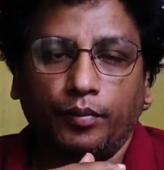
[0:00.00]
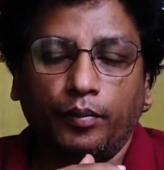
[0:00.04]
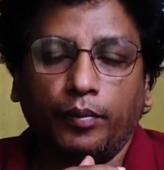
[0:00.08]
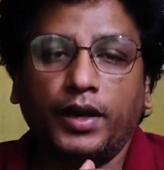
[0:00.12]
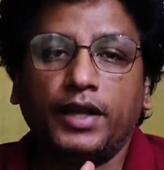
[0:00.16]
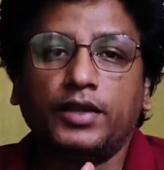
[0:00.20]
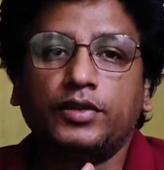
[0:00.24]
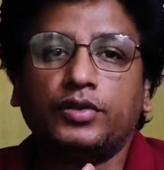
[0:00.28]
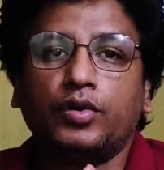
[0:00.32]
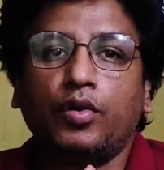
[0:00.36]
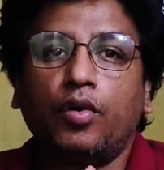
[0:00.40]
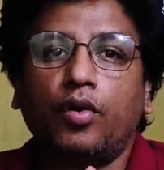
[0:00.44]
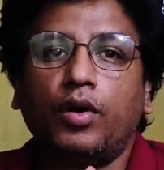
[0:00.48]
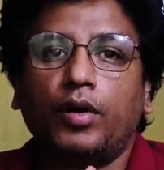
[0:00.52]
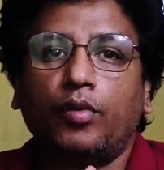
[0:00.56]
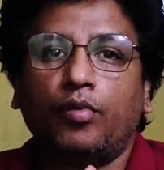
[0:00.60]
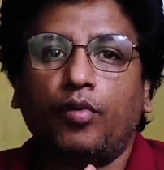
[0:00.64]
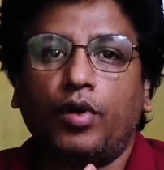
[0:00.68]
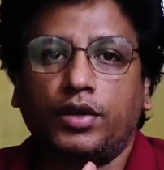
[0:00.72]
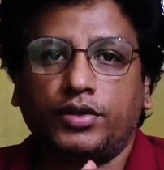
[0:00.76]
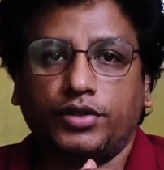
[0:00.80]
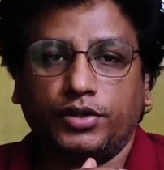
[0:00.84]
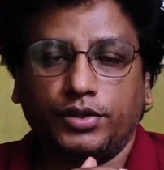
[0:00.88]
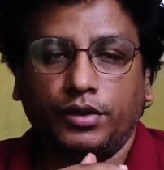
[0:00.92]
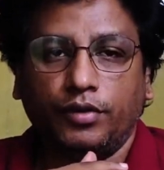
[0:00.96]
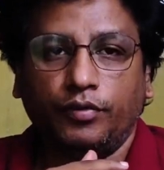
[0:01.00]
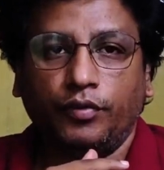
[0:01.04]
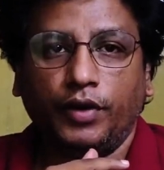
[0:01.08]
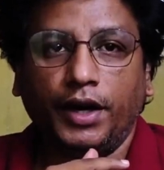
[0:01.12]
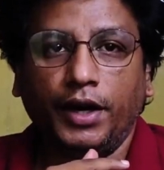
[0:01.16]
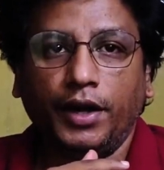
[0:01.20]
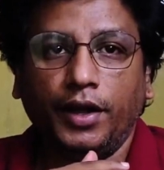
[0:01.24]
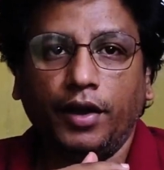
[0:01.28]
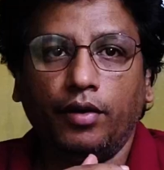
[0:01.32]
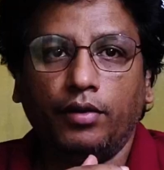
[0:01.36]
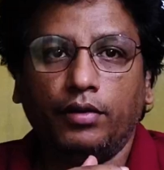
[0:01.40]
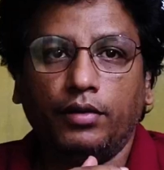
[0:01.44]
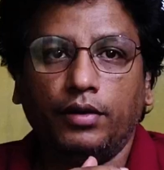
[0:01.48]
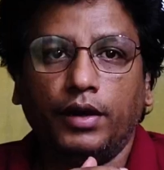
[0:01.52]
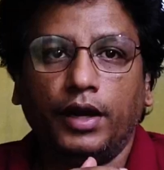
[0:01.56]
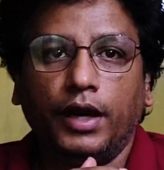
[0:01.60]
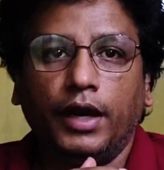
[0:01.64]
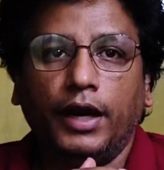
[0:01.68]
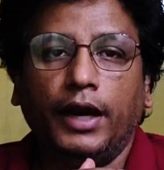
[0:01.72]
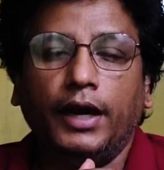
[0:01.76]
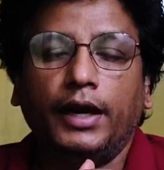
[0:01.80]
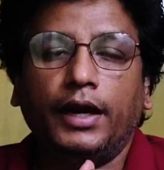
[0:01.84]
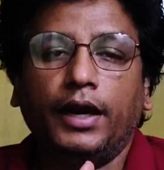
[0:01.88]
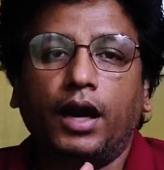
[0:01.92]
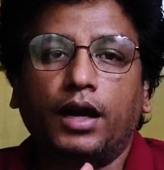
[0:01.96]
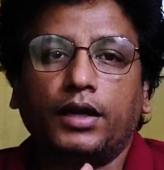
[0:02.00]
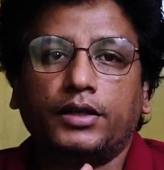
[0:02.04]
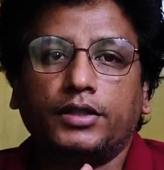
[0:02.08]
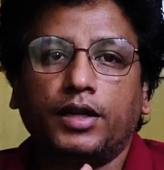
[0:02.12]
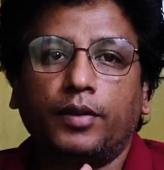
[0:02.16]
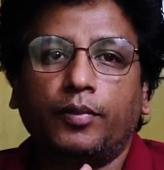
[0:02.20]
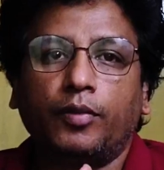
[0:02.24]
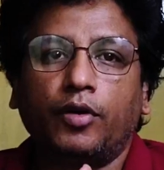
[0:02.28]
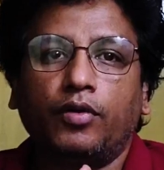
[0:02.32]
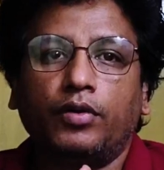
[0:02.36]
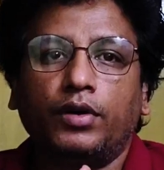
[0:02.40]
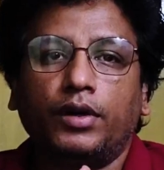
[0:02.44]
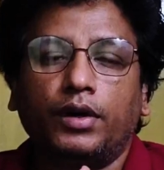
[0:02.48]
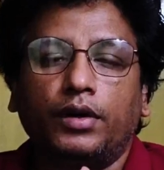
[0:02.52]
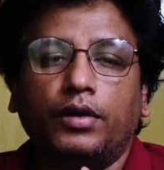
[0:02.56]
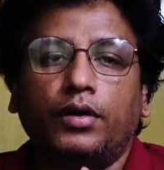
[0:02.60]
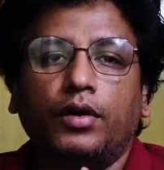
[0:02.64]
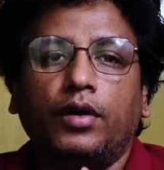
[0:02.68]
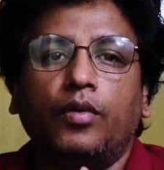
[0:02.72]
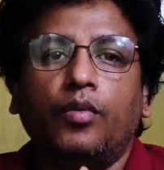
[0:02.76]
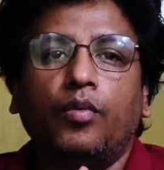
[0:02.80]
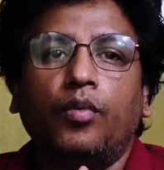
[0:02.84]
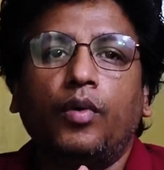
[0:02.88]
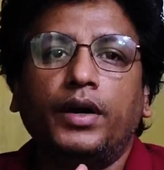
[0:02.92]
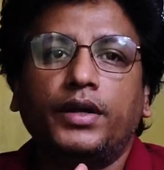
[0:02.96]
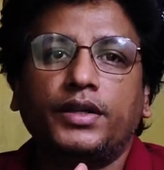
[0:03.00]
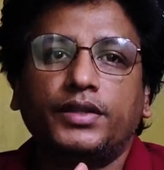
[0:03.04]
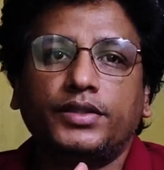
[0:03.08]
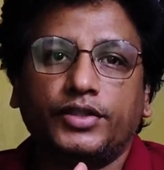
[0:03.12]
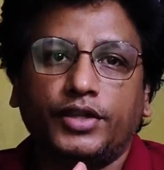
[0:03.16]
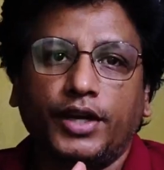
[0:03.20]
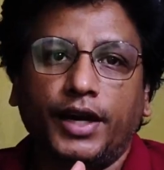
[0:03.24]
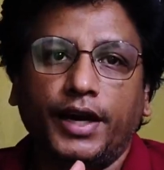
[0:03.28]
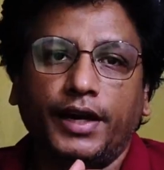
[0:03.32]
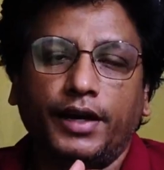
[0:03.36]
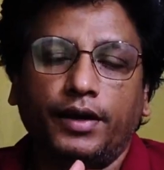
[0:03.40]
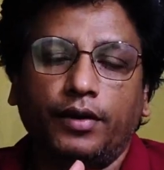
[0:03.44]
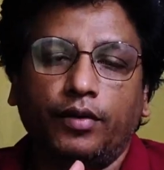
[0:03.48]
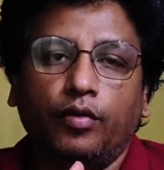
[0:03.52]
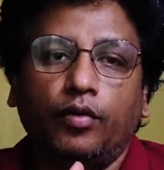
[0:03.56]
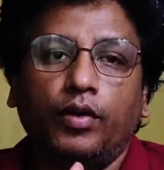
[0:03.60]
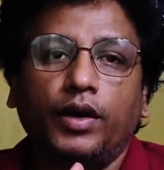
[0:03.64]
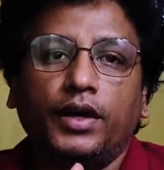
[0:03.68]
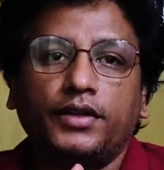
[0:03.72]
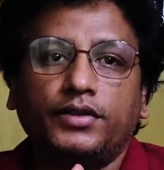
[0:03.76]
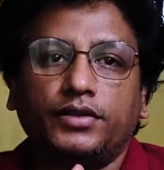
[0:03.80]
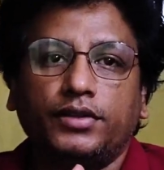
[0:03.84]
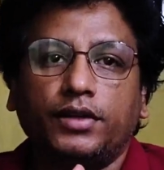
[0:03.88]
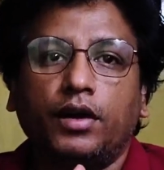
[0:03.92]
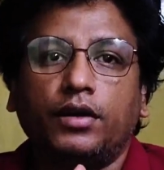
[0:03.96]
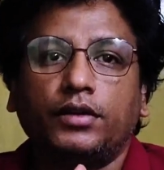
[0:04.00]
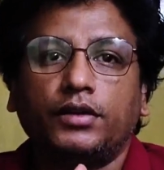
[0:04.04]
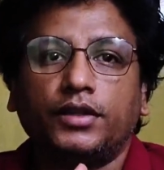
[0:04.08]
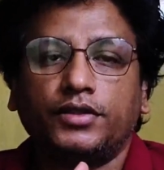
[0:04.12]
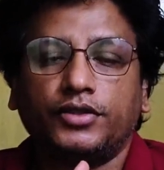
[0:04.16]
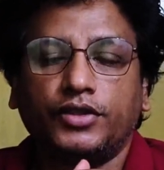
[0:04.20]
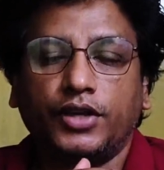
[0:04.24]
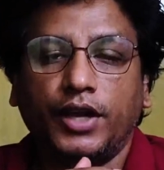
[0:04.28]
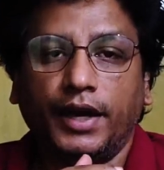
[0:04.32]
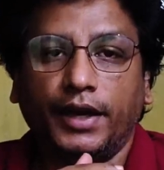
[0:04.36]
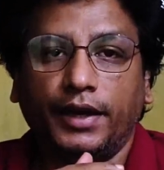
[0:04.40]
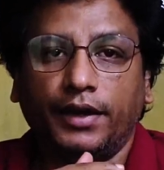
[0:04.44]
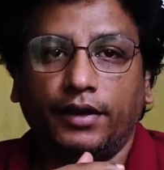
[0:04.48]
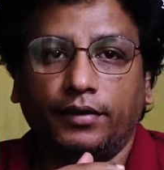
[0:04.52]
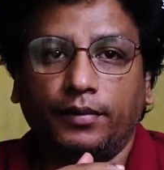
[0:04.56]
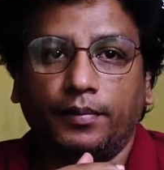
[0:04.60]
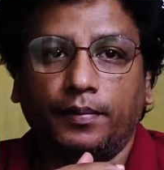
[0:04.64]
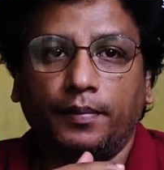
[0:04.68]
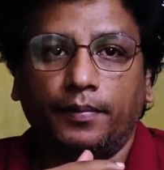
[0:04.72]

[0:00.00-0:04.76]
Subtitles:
Please go and watch the video. It talks about what is state, what is not the state.